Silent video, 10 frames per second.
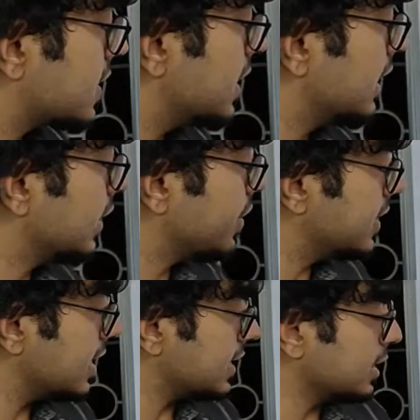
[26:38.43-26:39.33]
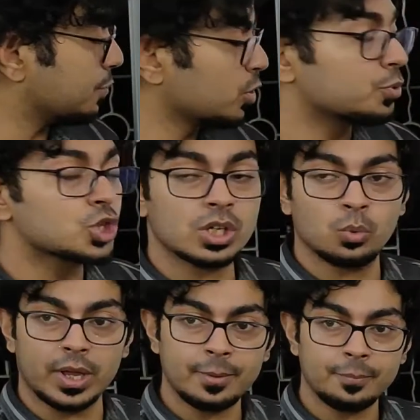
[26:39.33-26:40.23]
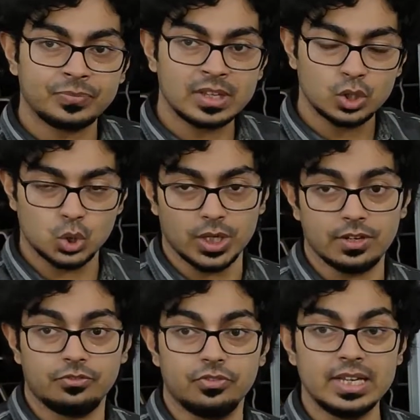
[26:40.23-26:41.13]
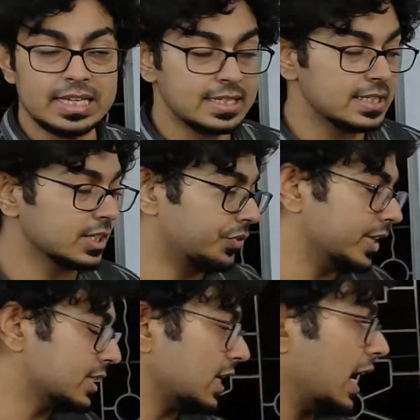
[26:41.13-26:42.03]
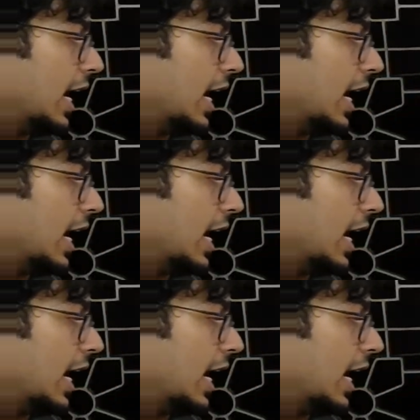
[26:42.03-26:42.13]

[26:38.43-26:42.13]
increases in the proportional way. So if V is increased,